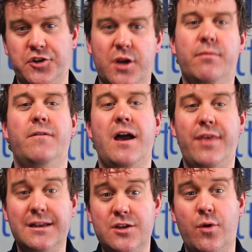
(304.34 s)
can provide
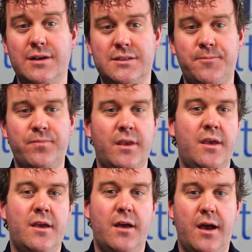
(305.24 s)
that to us.
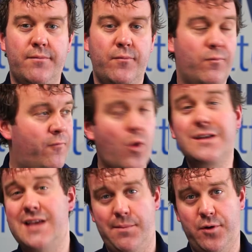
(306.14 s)
For
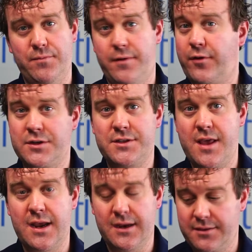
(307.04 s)
example, the first
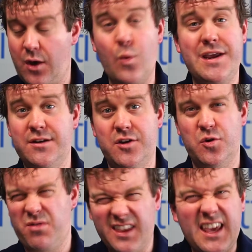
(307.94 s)
thing that we can
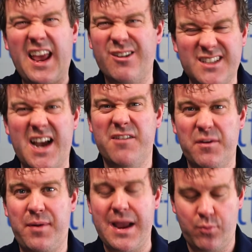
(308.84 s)
do, thinking outside of the
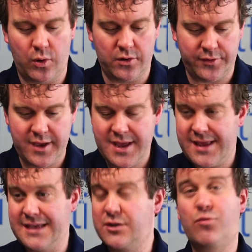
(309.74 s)
pipe world,
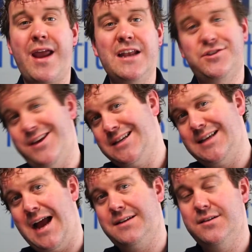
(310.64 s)
is arrange the
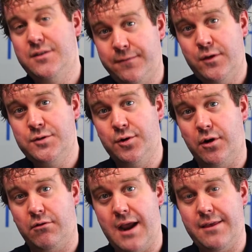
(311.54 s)
exact
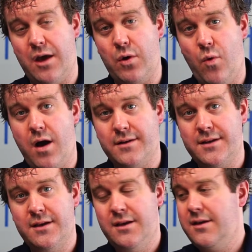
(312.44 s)
diffuser array that we want.
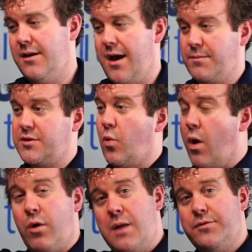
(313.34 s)
So
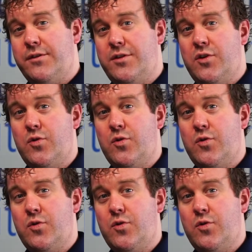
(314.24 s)
what we're able to do